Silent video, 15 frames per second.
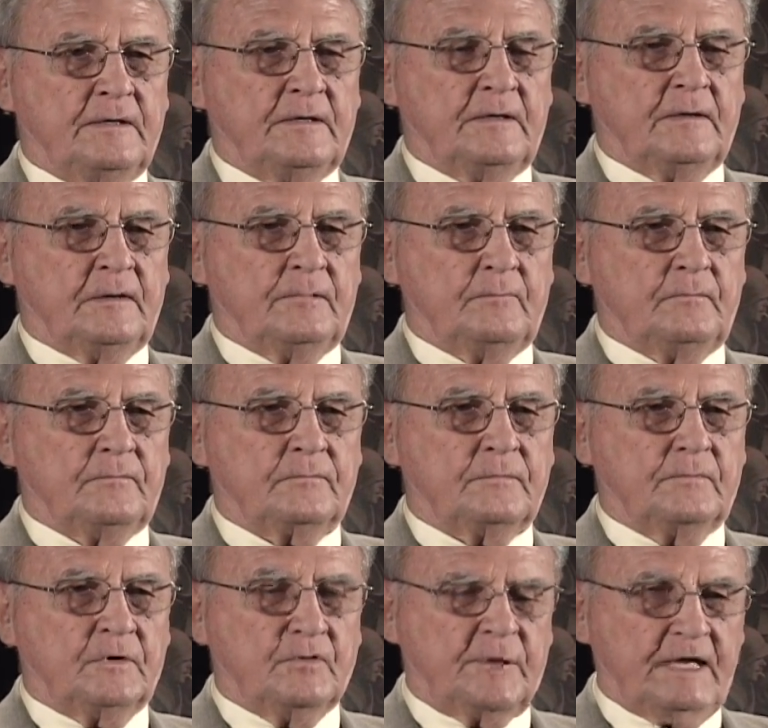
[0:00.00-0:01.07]
Um,
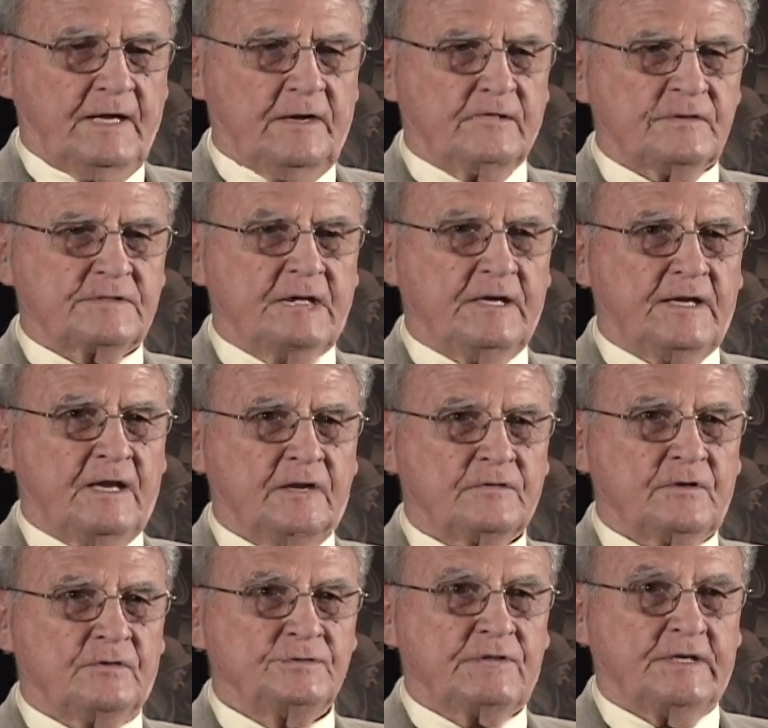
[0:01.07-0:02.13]
go down and stay down as
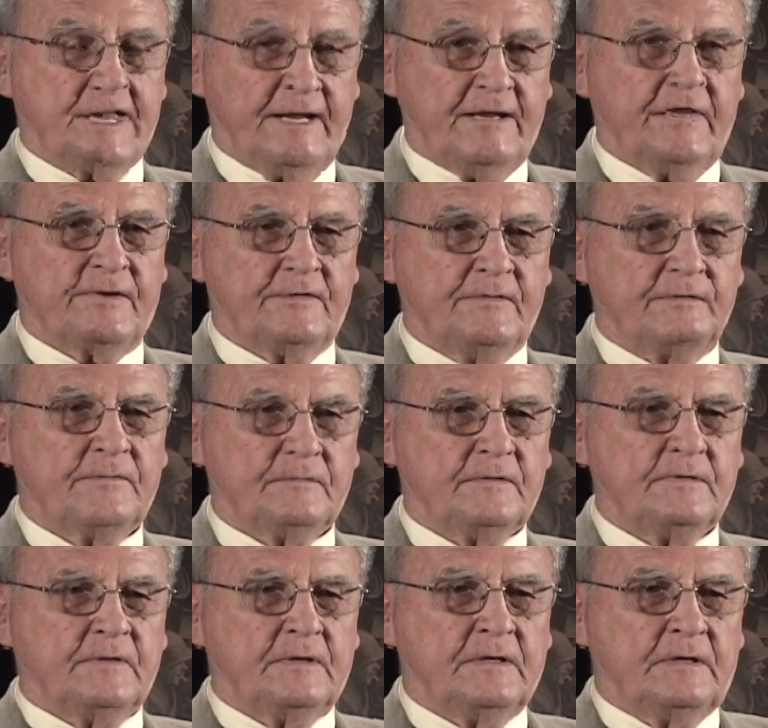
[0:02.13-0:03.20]
long as you can
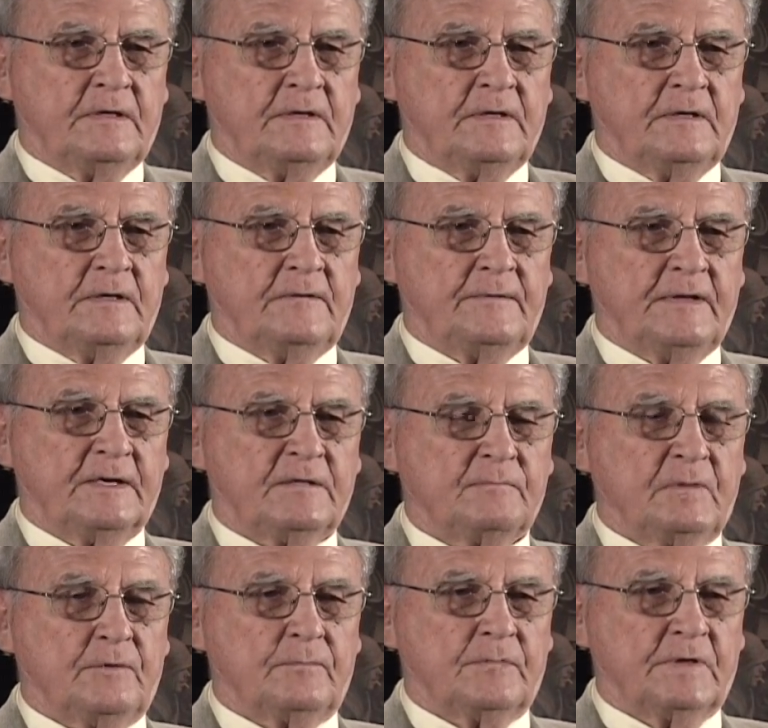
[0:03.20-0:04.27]
and then
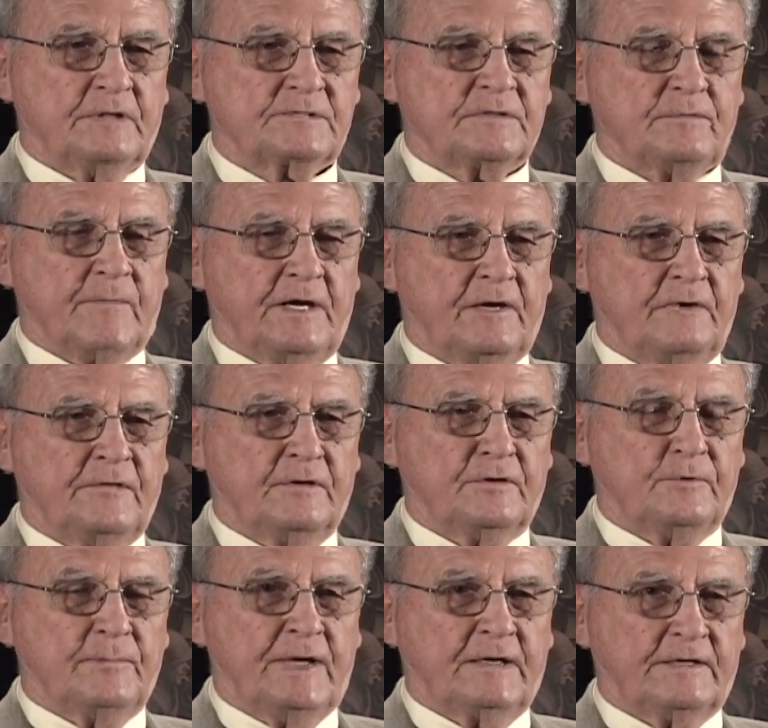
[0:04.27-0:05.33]
come up and get some air and then
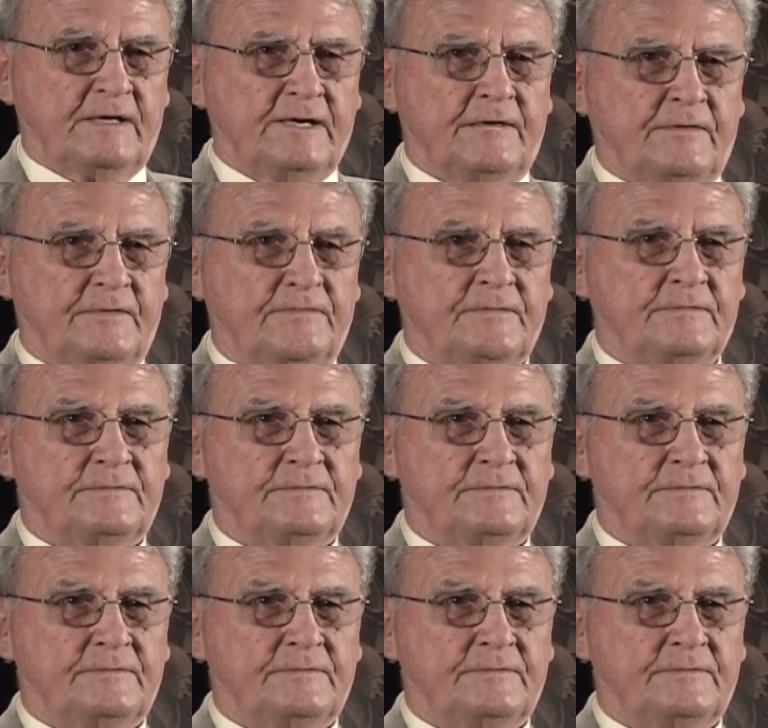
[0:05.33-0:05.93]
go back down.